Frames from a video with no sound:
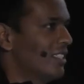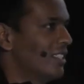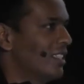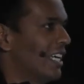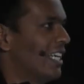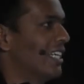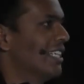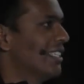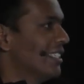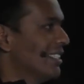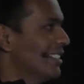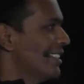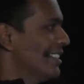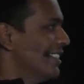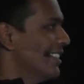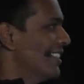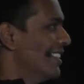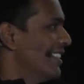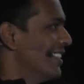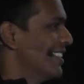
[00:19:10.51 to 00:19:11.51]
Like,
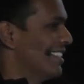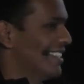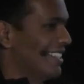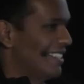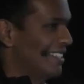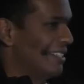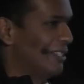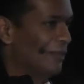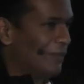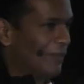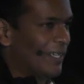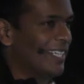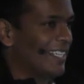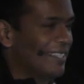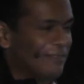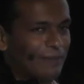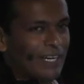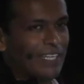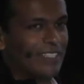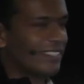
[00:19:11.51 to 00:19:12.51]

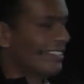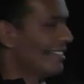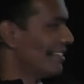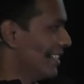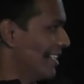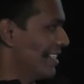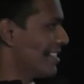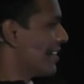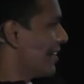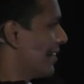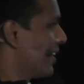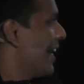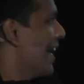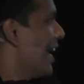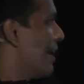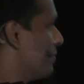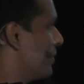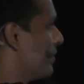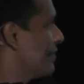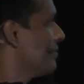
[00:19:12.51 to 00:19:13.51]
nobody, but it's
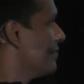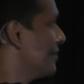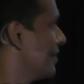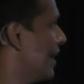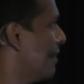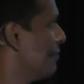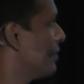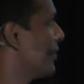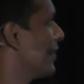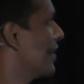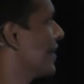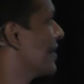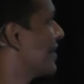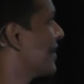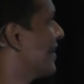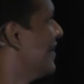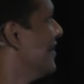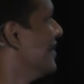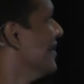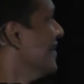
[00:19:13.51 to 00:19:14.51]
okay, I'm doing
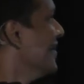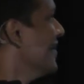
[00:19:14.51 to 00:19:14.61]
it.